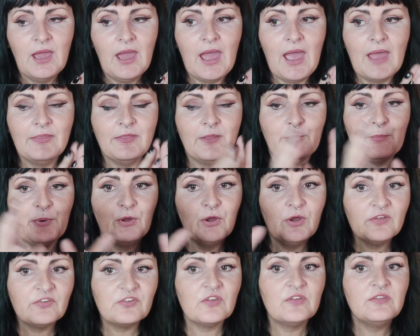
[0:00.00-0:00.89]
And the
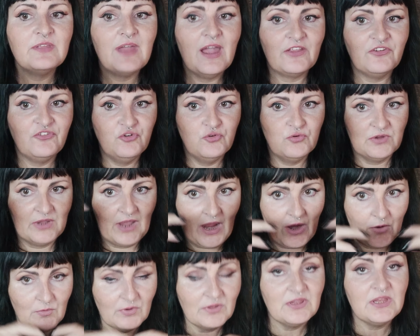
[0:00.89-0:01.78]
person that you
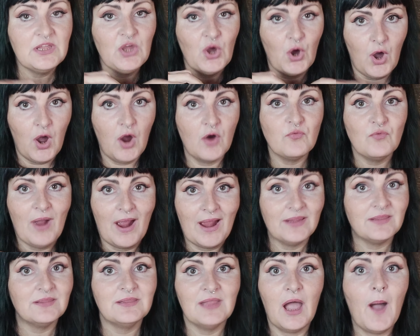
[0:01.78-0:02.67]
currently are
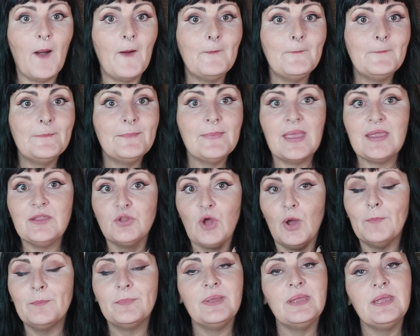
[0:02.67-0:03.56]
right now may
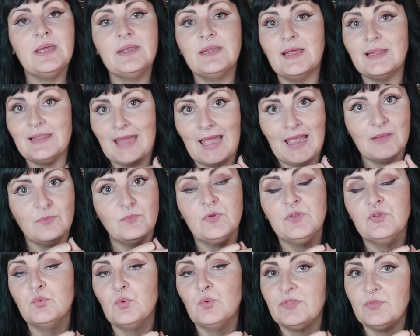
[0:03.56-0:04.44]
not be in
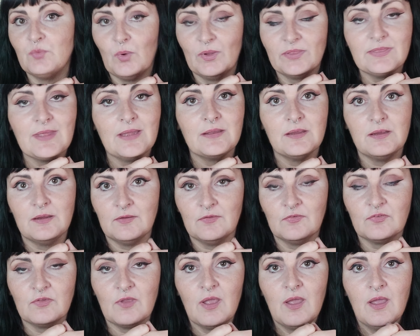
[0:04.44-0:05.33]
alignment with what that
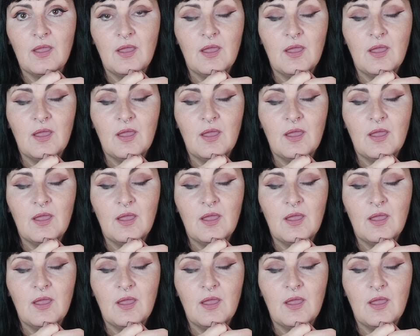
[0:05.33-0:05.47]
is.